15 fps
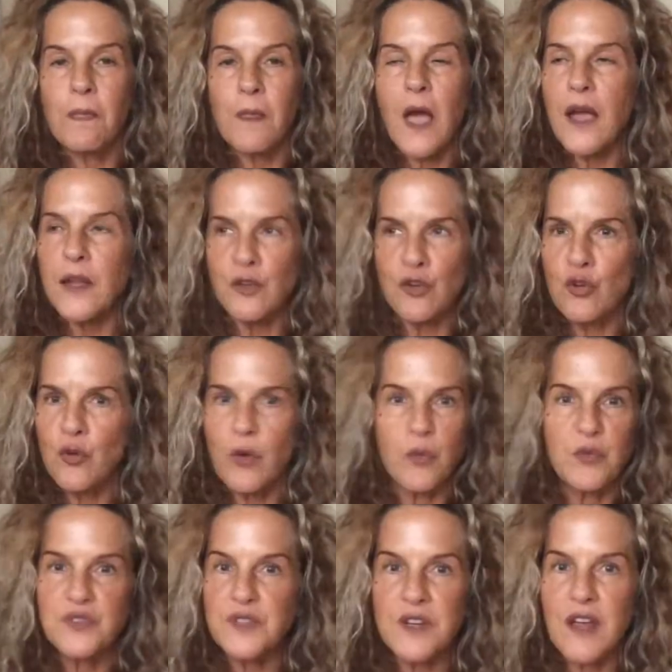I
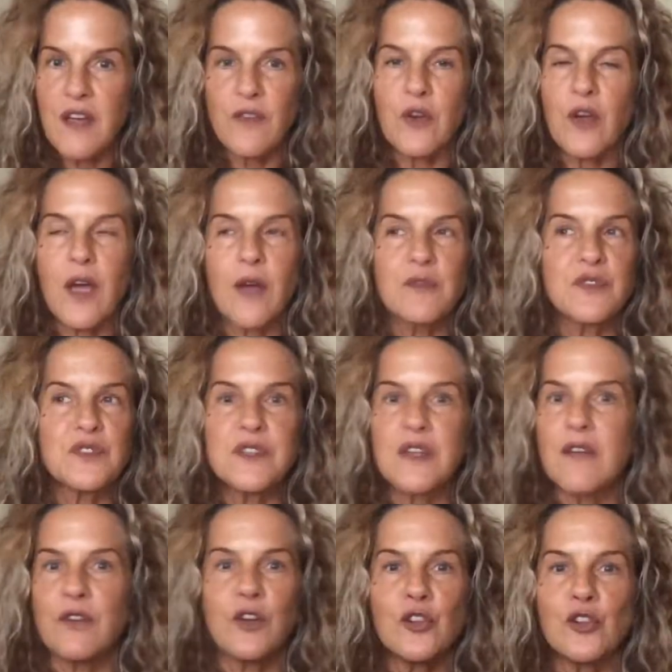was
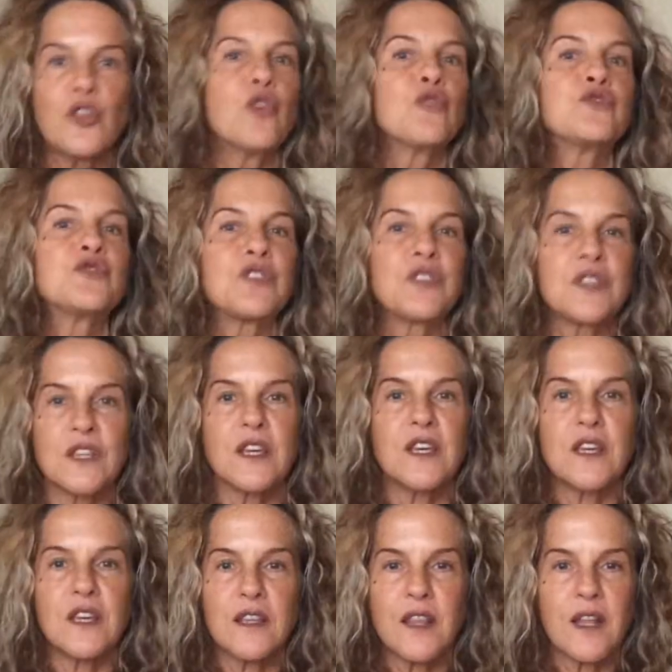never close to
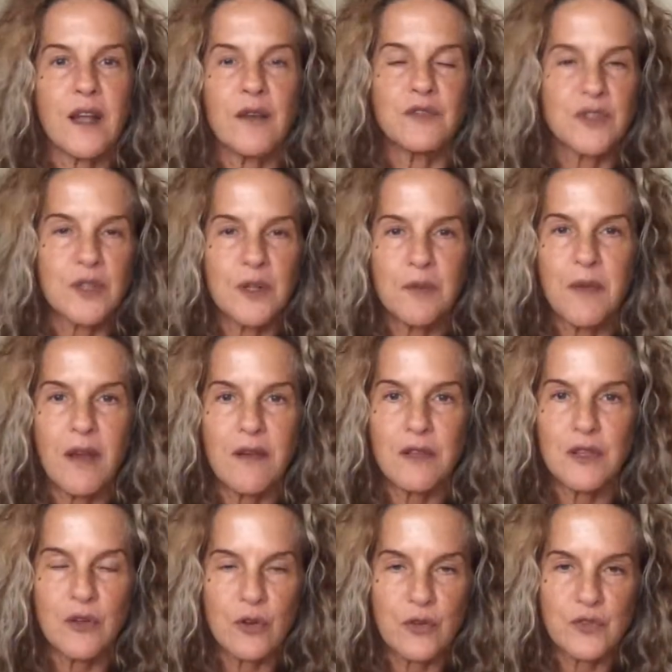thinking that I was going to marry
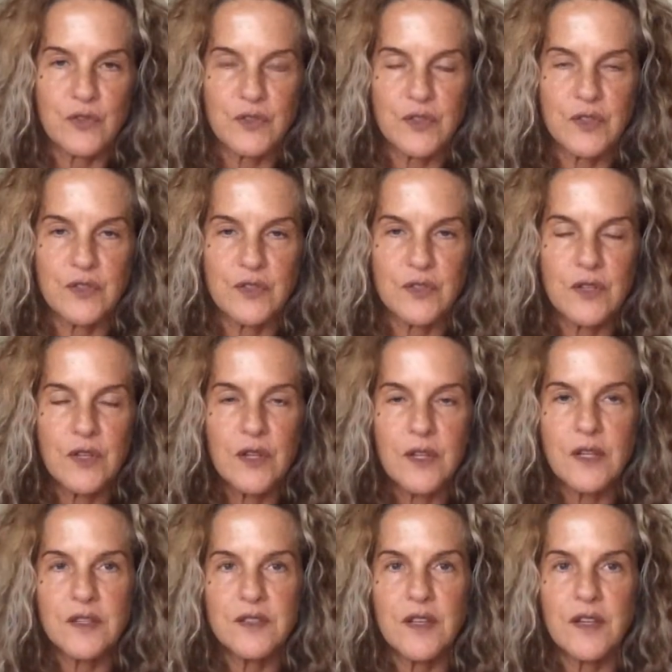the narcissist.
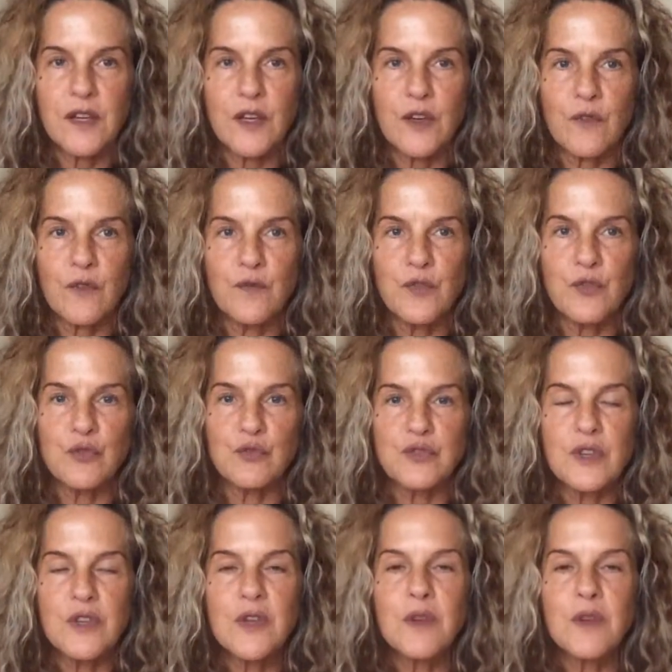Let's not get confused.